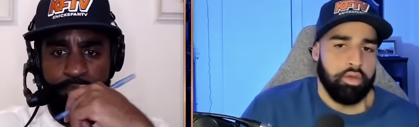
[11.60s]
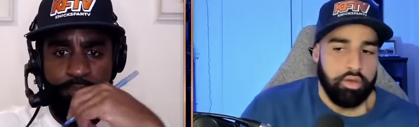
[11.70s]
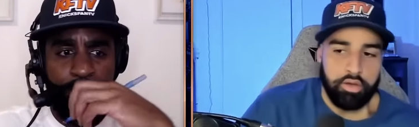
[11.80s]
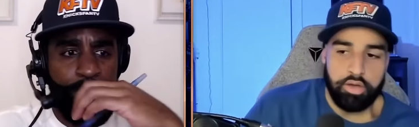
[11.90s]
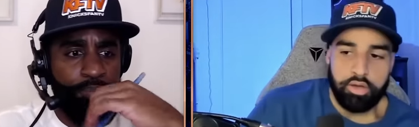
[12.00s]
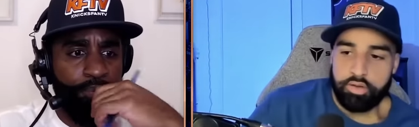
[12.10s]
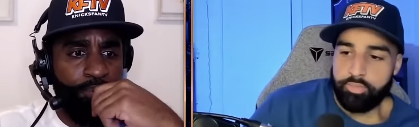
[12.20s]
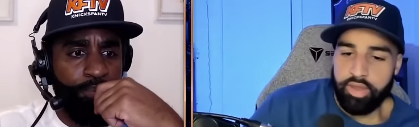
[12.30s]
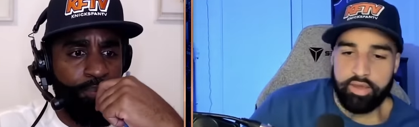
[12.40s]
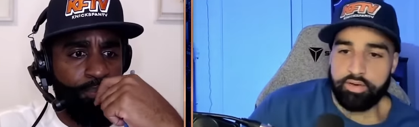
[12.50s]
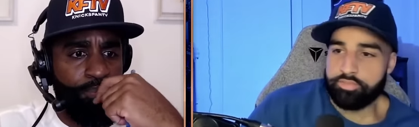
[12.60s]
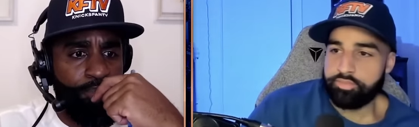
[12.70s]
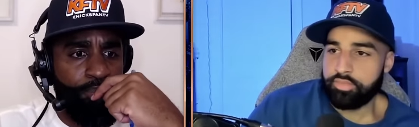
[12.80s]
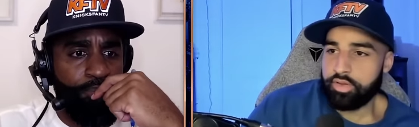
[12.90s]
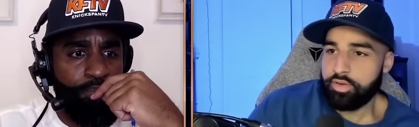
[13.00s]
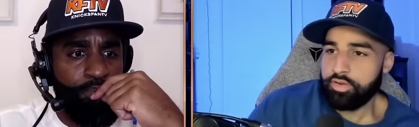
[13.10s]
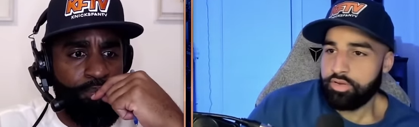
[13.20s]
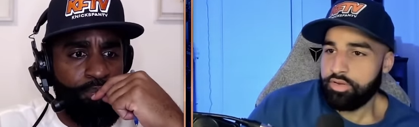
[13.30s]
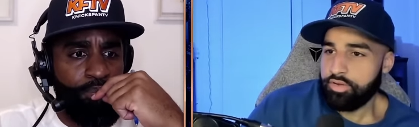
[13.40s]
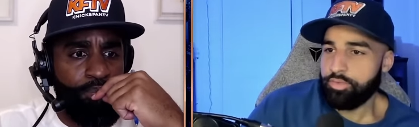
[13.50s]
Speaker 1: Ah, man.
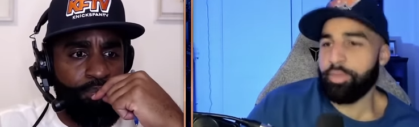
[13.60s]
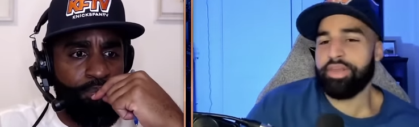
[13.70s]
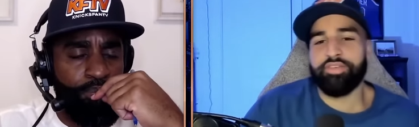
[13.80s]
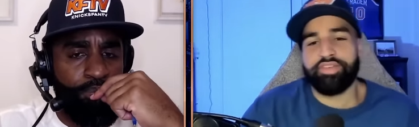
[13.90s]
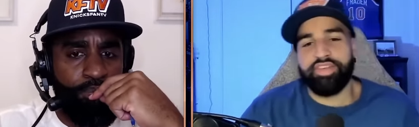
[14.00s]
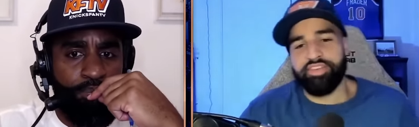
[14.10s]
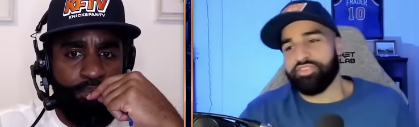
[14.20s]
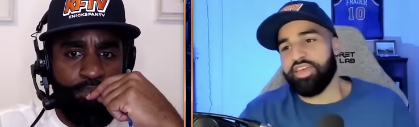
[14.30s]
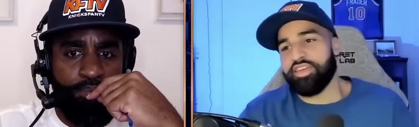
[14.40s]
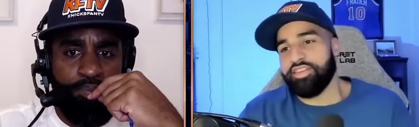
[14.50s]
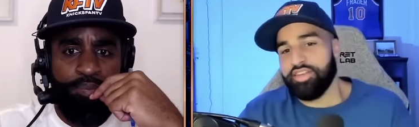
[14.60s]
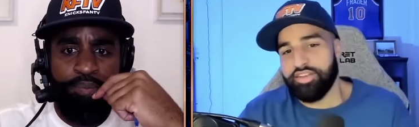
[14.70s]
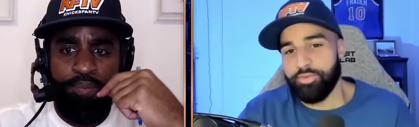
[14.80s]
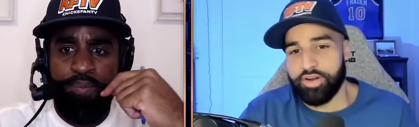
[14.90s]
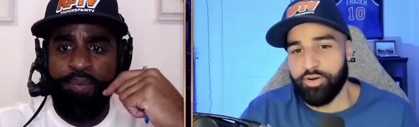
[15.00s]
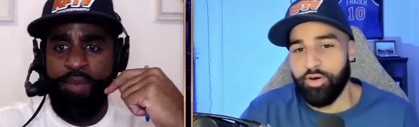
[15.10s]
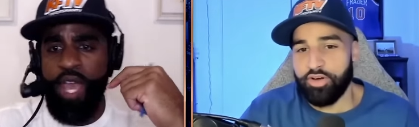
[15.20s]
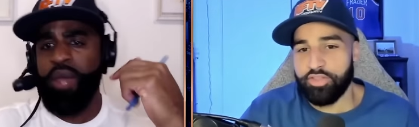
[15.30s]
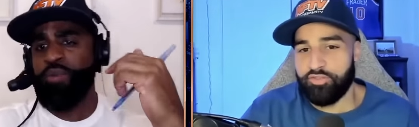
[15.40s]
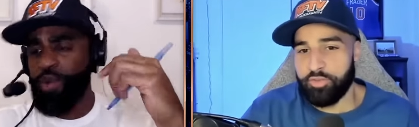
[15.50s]
You want me to give a teaser? at that it? Huh? You want to know
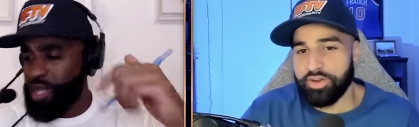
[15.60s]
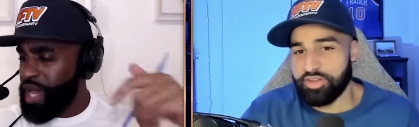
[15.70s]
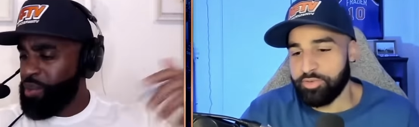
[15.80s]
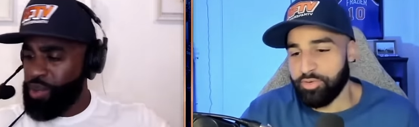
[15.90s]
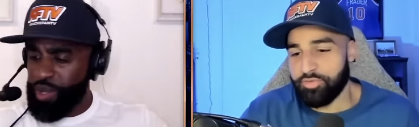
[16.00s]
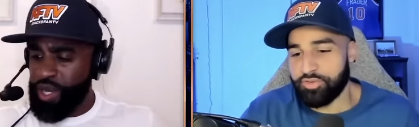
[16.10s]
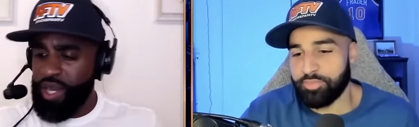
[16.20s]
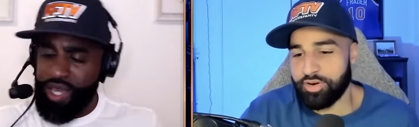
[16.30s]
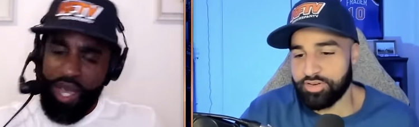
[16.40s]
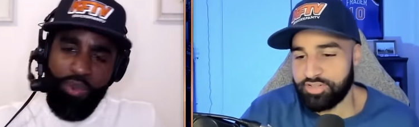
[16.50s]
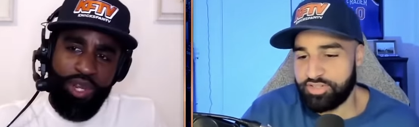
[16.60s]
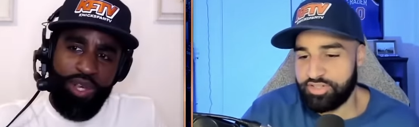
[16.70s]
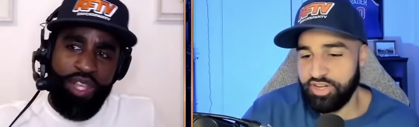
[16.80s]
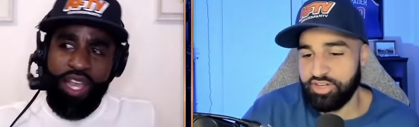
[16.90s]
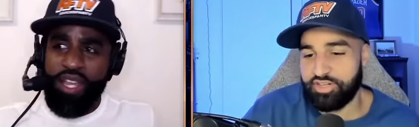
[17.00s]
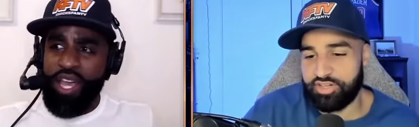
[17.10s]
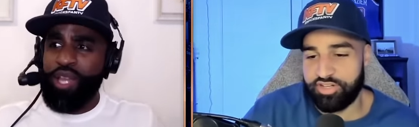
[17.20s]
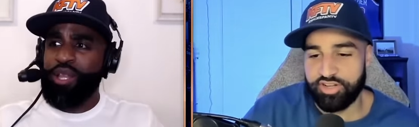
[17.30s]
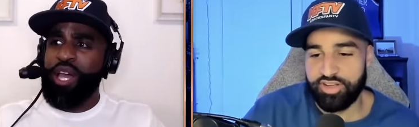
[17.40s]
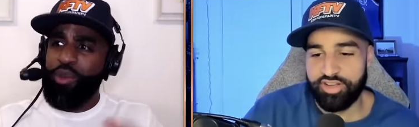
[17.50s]
all yeah, the information well, yeah, I'm doing what, for tomorrow? Yeah. What are you Sheesh. thinking?
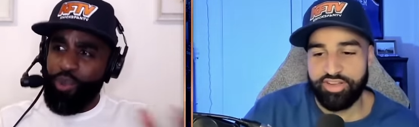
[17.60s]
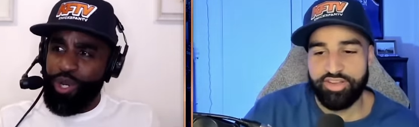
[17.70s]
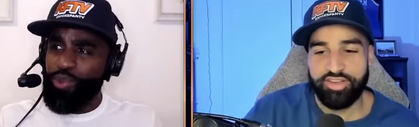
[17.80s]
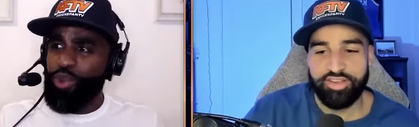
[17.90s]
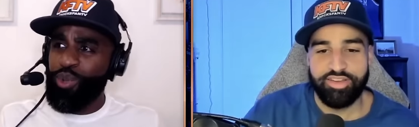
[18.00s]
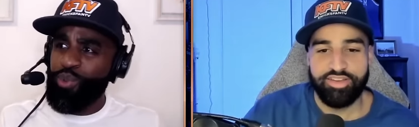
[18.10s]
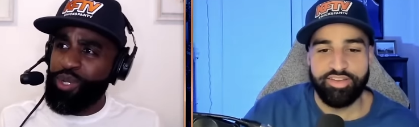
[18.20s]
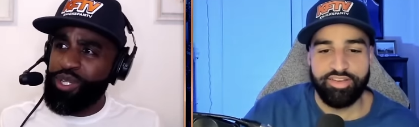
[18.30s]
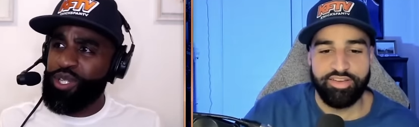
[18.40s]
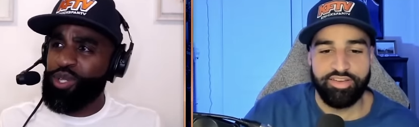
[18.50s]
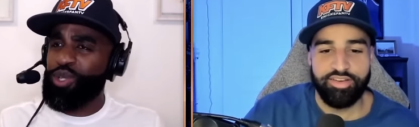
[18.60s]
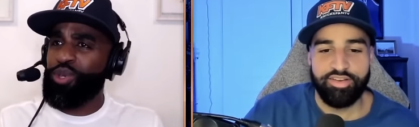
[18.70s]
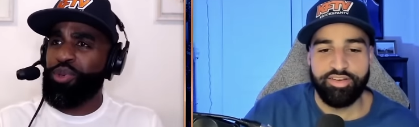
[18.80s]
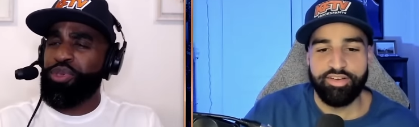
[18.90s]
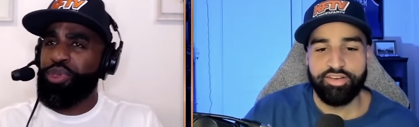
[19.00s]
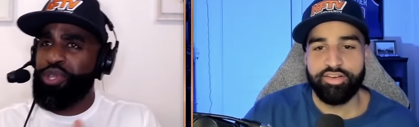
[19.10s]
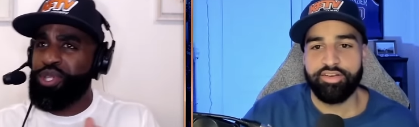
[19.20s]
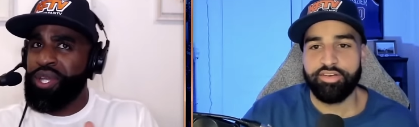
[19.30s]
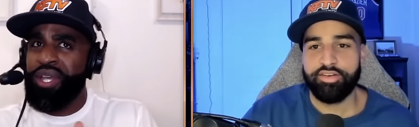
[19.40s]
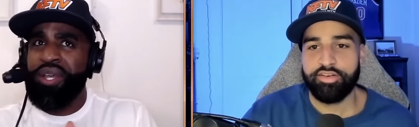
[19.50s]
Speaker 2: Like, like what? Do, what? What is your
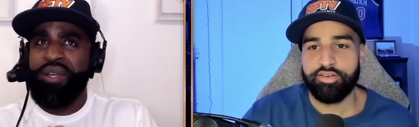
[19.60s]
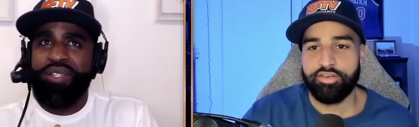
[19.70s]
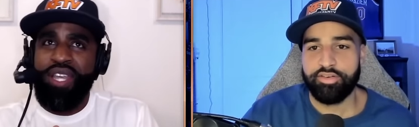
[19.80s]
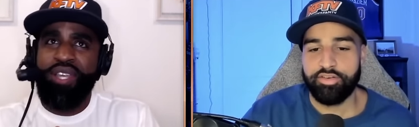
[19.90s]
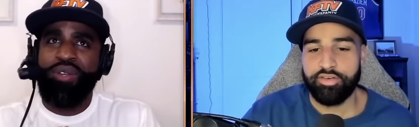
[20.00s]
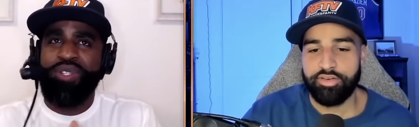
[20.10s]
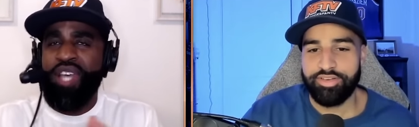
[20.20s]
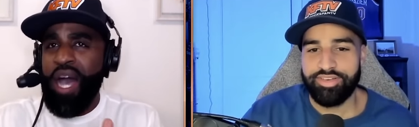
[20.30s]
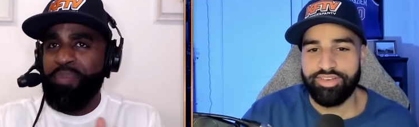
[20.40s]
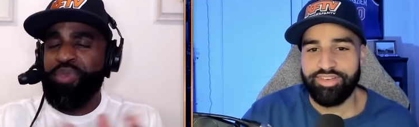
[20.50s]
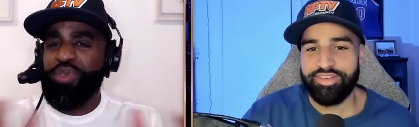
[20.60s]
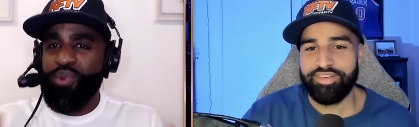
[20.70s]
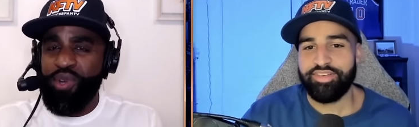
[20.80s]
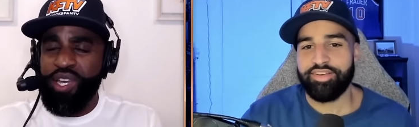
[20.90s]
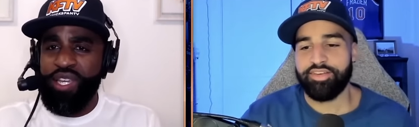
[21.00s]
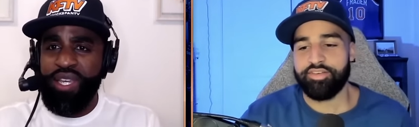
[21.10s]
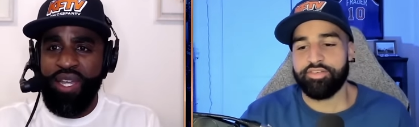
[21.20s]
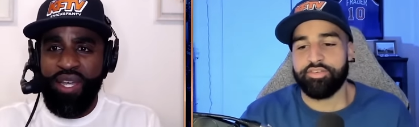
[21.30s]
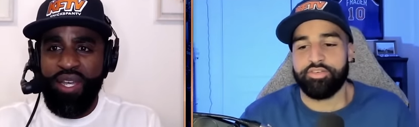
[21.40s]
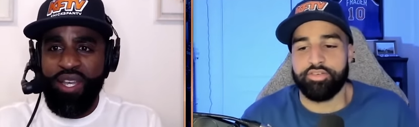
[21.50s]
say your top three
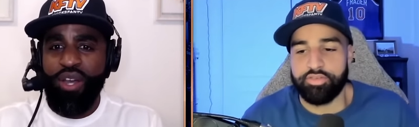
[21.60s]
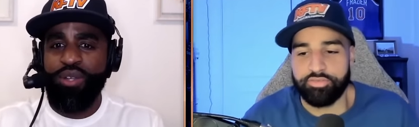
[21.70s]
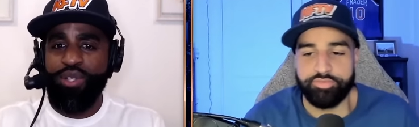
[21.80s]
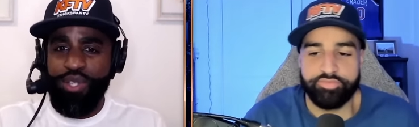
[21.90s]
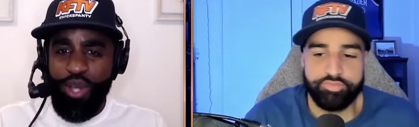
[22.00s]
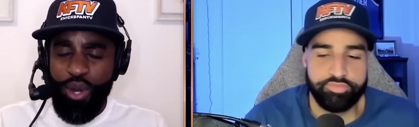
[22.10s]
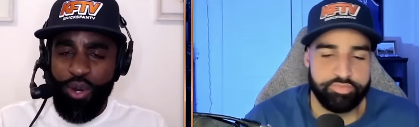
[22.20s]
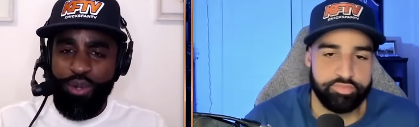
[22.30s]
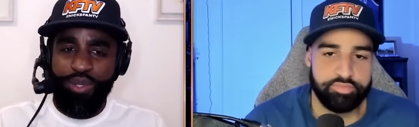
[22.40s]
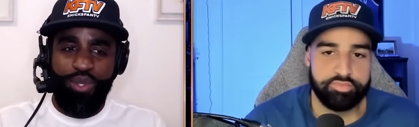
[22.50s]
concerns